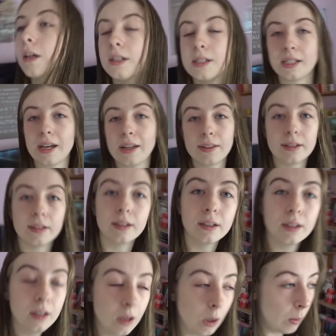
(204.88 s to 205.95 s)
together,
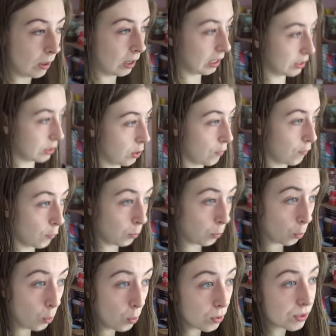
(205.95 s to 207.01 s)
we like to go for
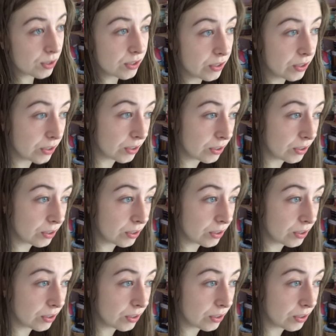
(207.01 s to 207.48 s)
walks,